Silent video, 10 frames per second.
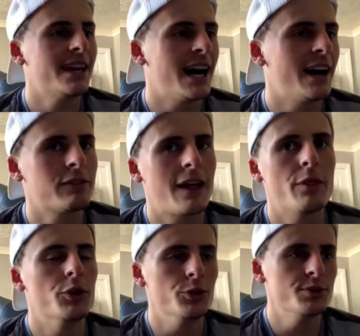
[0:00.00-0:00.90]
have like the
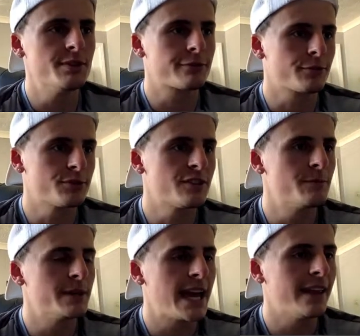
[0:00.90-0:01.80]
news in front of
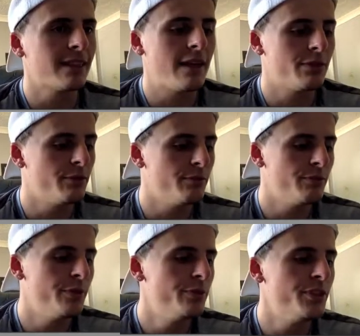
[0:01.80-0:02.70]
me, getting like
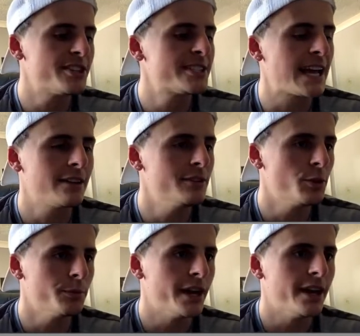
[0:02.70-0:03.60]
the second
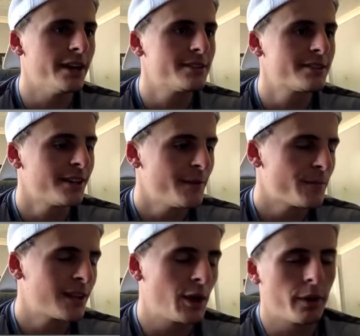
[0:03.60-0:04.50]
updates,
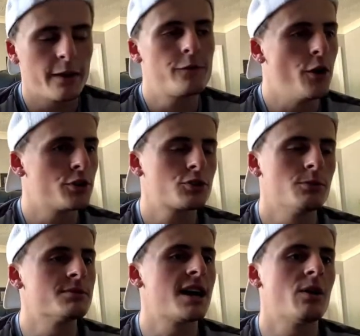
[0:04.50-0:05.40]
like when it first
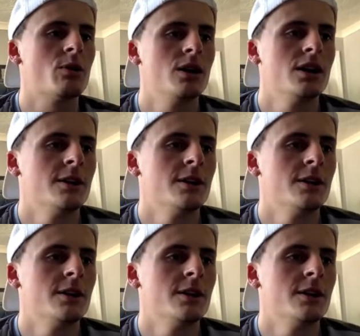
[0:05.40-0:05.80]
comes out.